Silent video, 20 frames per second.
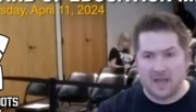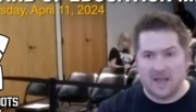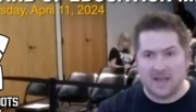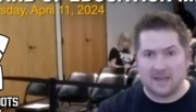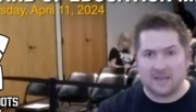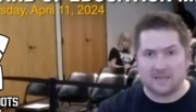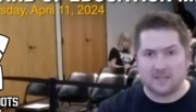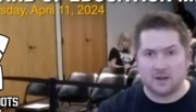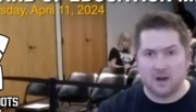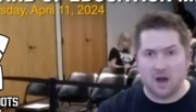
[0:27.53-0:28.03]
It
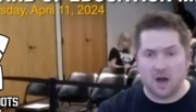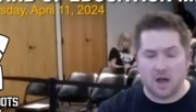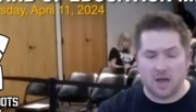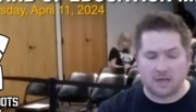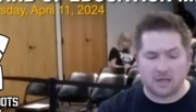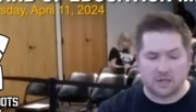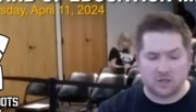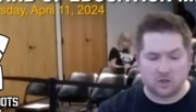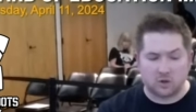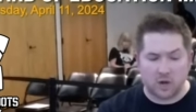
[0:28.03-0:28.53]
is not
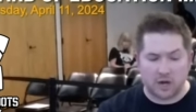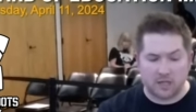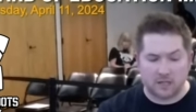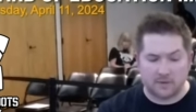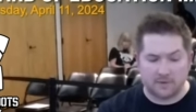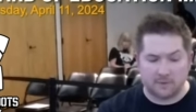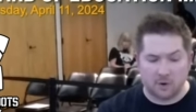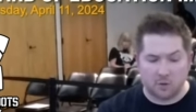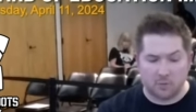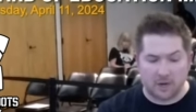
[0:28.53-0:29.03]

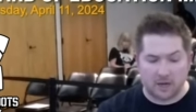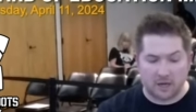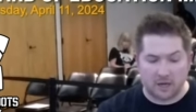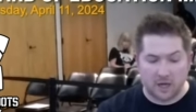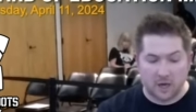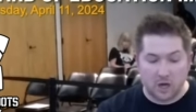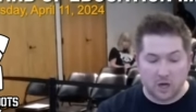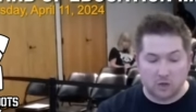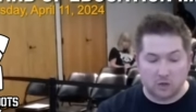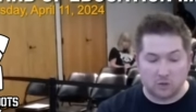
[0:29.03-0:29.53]
transphobic
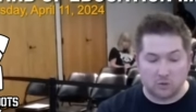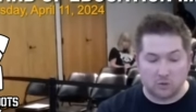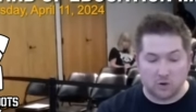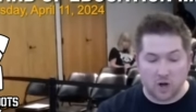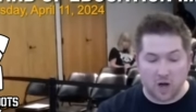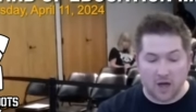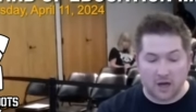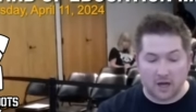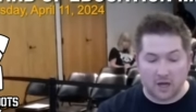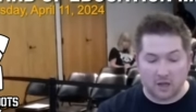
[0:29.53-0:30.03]
to
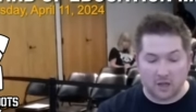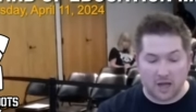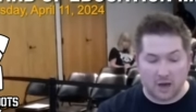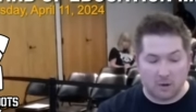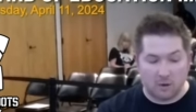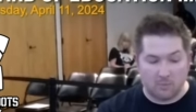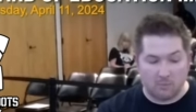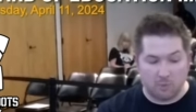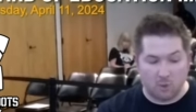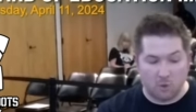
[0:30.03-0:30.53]
not allow
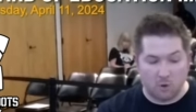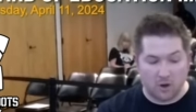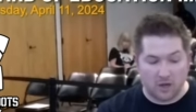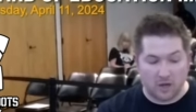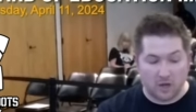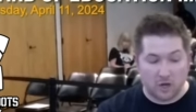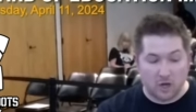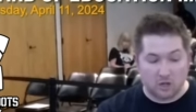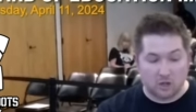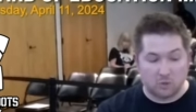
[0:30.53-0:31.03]
a
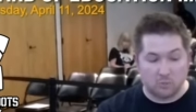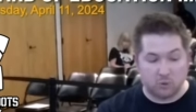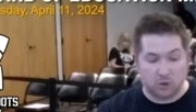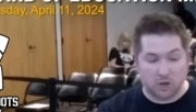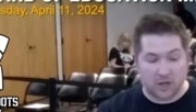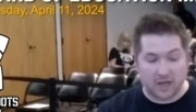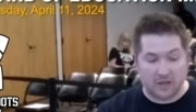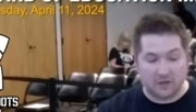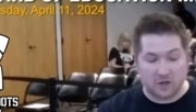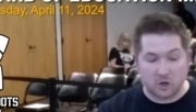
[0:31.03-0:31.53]
boy to
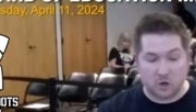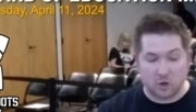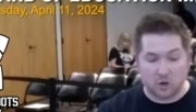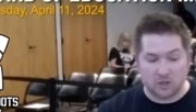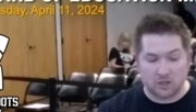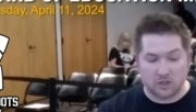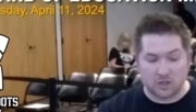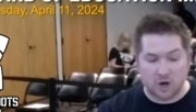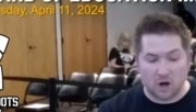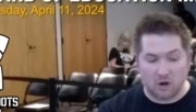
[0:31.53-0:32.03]
play on the
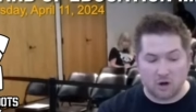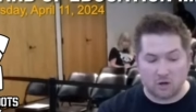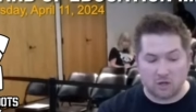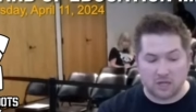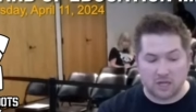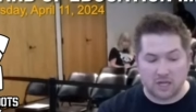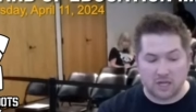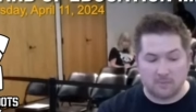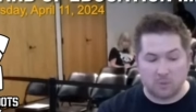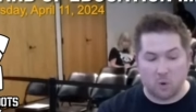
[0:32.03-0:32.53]
girls' soccer
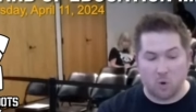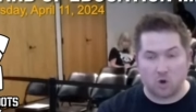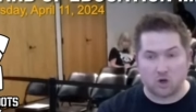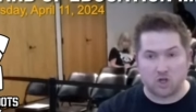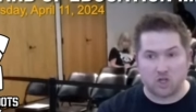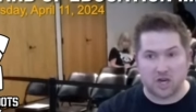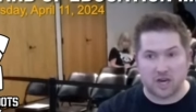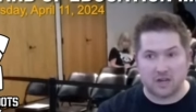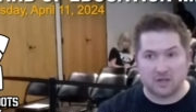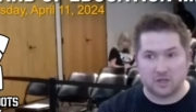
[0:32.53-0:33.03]
team or
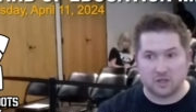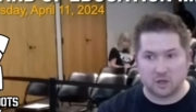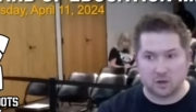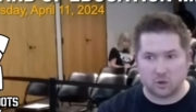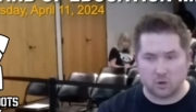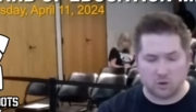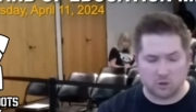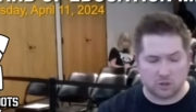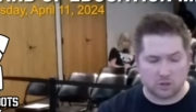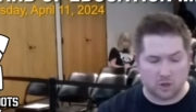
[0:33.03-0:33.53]
change in the
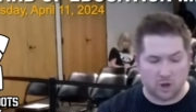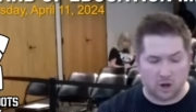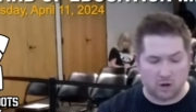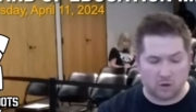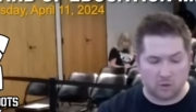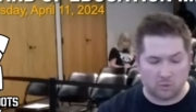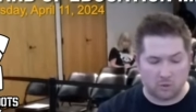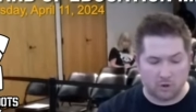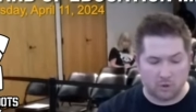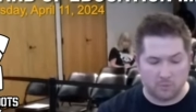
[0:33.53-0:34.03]
girls'
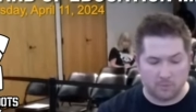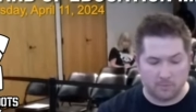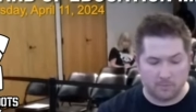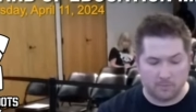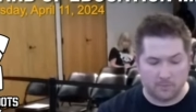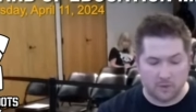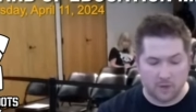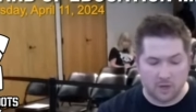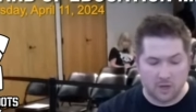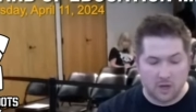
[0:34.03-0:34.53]
locker room.
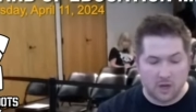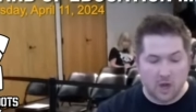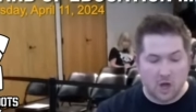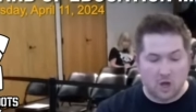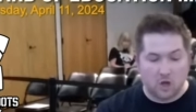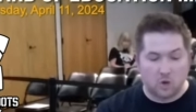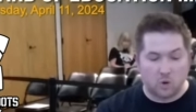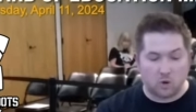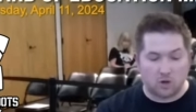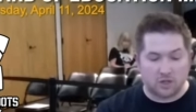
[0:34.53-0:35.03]

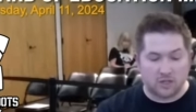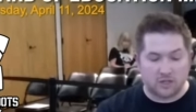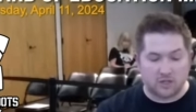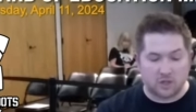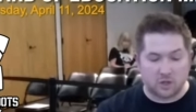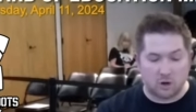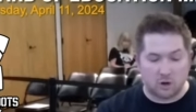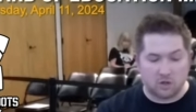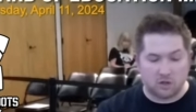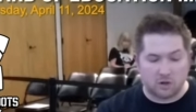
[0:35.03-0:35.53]
Your
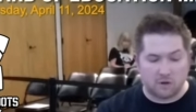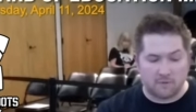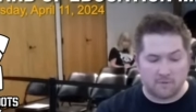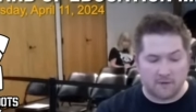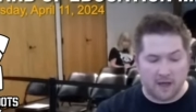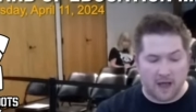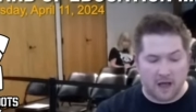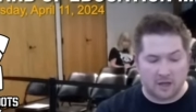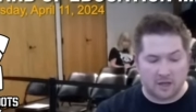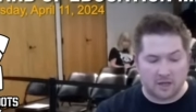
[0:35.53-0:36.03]
concerns are
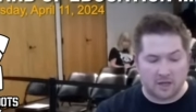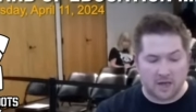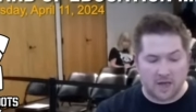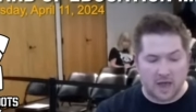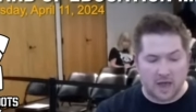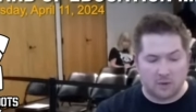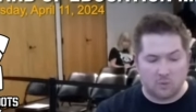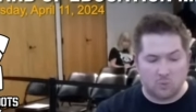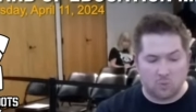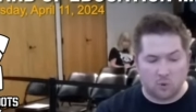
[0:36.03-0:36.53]
valid
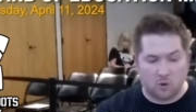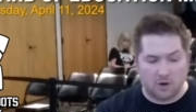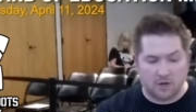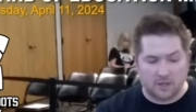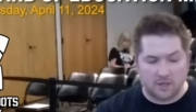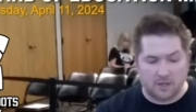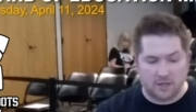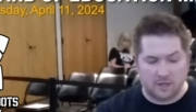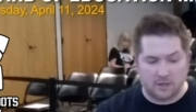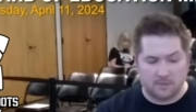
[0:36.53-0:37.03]
and
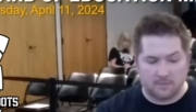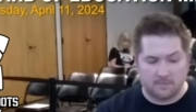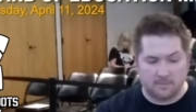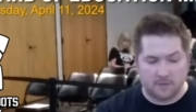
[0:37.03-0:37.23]
warranted.